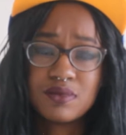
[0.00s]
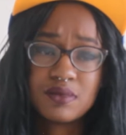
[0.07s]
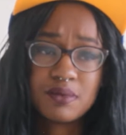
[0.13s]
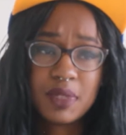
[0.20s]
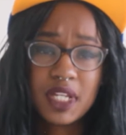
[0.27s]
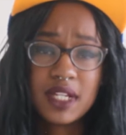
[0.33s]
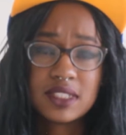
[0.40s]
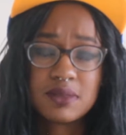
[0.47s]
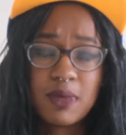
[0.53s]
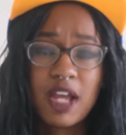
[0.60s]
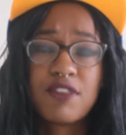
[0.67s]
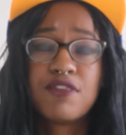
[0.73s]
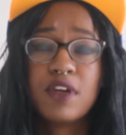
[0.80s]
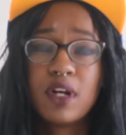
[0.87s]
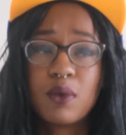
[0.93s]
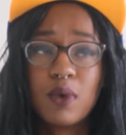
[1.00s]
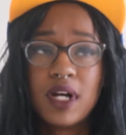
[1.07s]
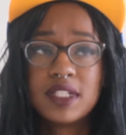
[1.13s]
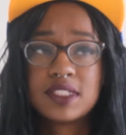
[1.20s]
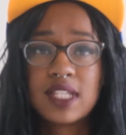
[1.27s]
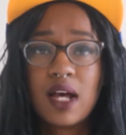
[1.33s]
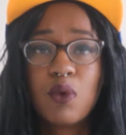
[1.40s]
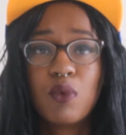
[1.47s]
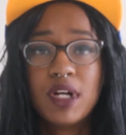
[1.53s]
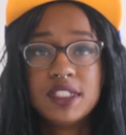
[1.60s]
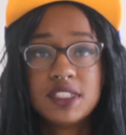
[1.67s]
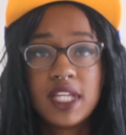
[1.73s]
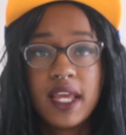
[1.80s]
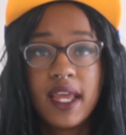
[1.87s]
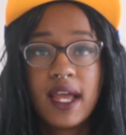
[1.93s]
Because my fear was that
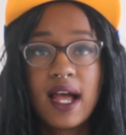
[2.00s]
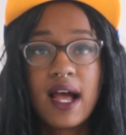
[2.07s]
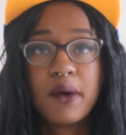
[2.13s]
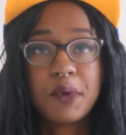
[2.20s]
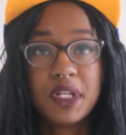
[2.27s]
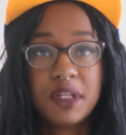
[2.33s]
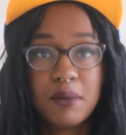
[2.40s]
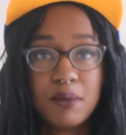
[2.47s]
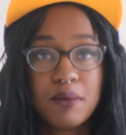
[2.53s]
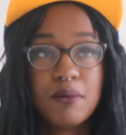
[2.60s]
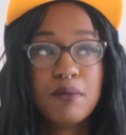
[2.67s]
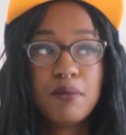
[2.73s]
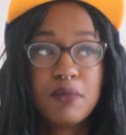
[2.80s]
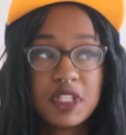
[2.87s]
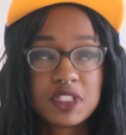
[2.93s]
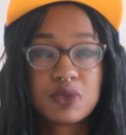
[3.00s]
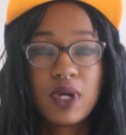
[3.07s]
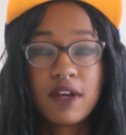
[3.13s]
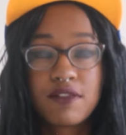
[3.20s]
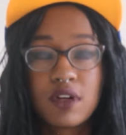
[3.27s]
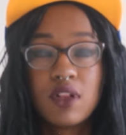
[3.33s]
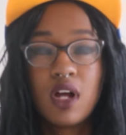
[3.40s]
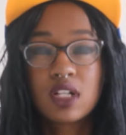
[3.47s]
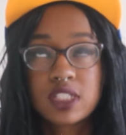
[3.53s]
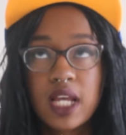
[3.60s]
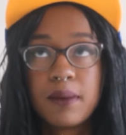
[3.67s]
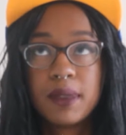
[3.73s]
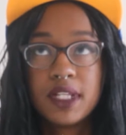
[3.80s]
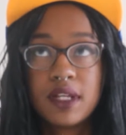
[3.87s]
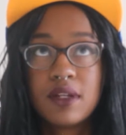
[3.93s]
one day I would, this is why for a long
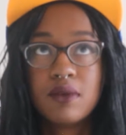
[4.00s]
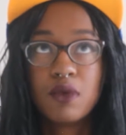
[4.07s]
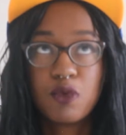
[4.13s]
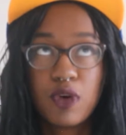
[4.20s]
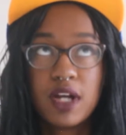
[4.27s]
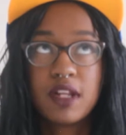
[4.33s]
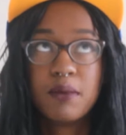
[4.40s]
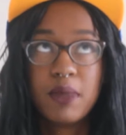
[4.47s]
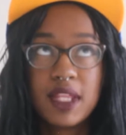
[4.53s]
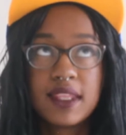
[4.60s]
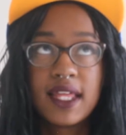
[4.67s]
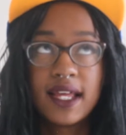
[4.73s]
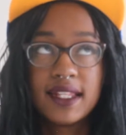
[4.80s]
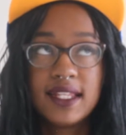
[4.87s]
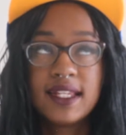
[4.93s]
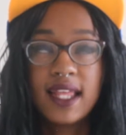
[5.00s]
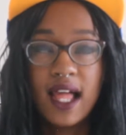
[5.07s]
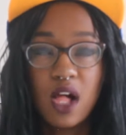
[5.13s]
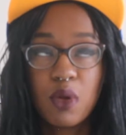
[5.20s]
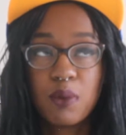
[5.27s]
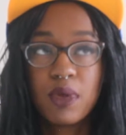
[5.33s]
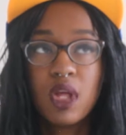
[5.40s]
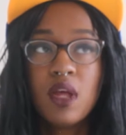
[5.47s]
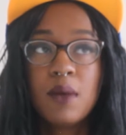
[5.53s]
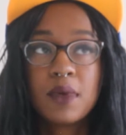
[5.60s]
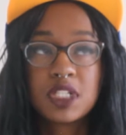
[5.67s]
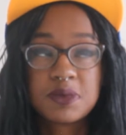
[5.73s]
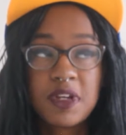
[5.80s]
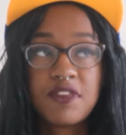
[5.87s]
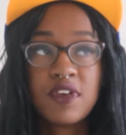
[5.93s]
time I didn't want to admit that I needed help,
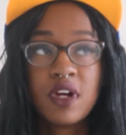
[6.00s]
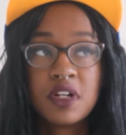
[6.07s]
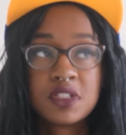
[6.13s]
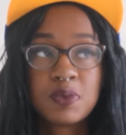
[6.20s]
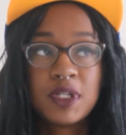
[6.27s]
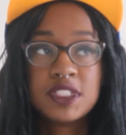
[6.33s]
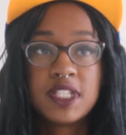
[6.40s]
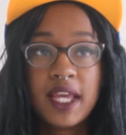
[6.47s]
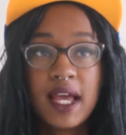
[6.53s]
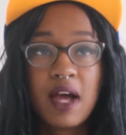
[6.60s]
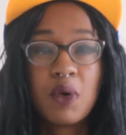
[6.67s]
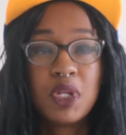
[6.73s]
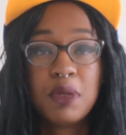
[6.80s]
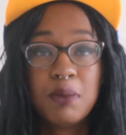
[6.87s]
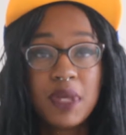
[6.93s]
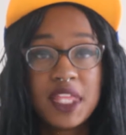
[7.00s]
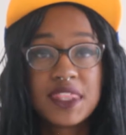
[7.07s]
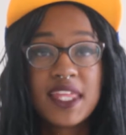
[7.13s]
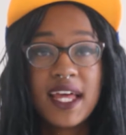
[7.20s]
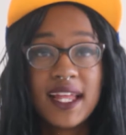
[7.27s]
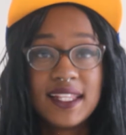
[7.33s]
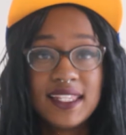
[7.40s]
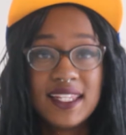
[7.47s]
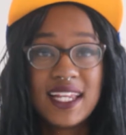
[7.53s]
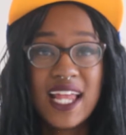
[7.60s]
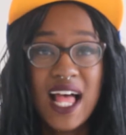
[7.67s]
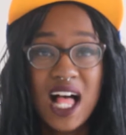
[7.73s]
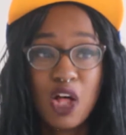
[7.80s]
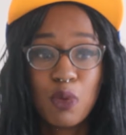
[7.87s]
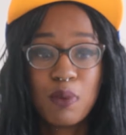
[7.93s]
because my fear was one day I would admit that I needed
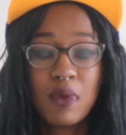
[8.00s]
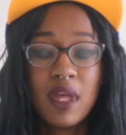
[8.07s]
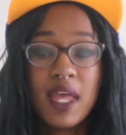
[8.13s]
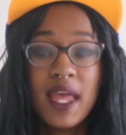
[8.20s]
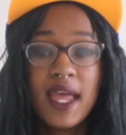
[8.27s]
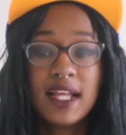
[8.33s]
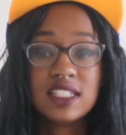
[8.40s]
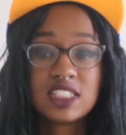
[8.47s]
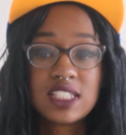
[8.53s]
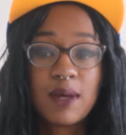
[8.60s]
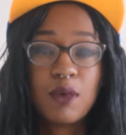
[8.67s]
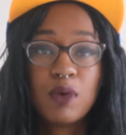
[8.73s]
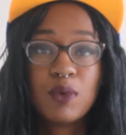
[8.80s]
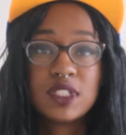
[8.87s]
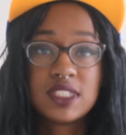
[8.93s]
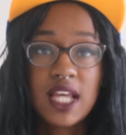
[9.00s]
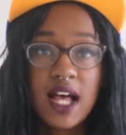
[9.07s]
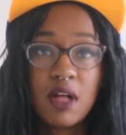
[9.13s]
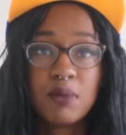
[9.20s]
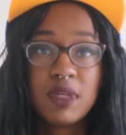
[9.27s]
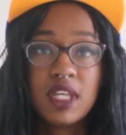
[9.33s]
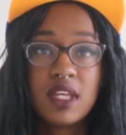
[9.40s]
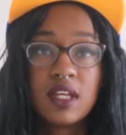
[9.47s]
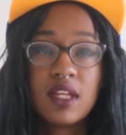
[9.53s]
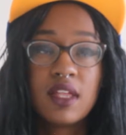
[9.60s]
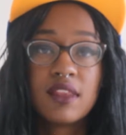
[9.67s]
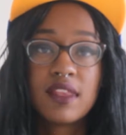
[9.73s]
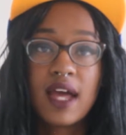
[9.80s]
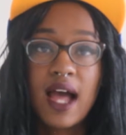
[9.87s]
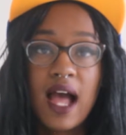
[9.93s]
help and someone would tell me
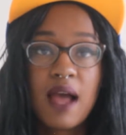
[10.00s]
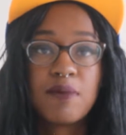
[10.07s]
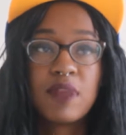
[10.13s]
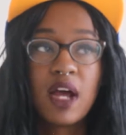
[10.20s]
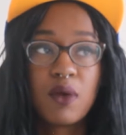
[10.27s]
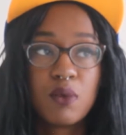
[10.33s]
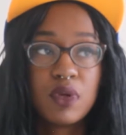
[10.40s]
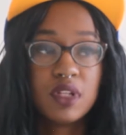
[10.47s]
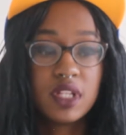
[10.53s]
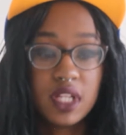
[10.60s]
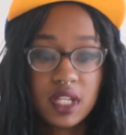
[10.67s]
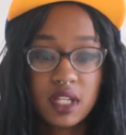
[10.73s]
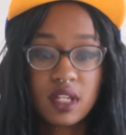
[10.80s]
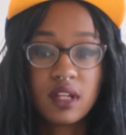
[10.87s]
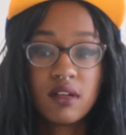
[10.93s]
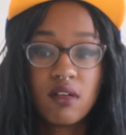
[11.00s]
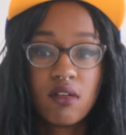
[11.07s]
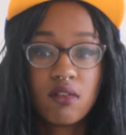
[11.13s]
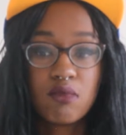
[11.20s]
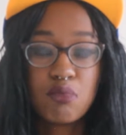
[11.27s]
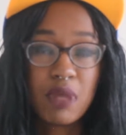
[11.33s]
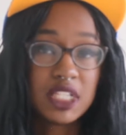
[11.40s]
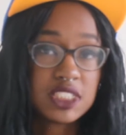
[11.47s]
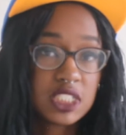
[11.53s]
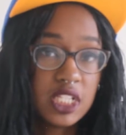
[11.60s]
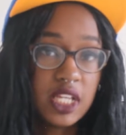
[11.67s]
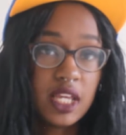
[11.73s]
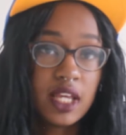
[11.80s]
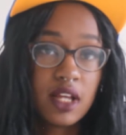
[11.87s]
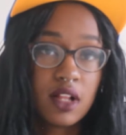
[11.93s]
that I'm not really
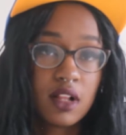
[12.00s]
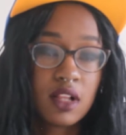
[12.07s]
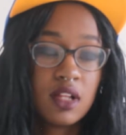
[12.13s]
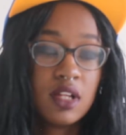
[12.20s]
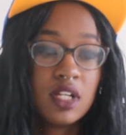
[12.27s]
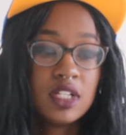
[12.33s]
mentally ill.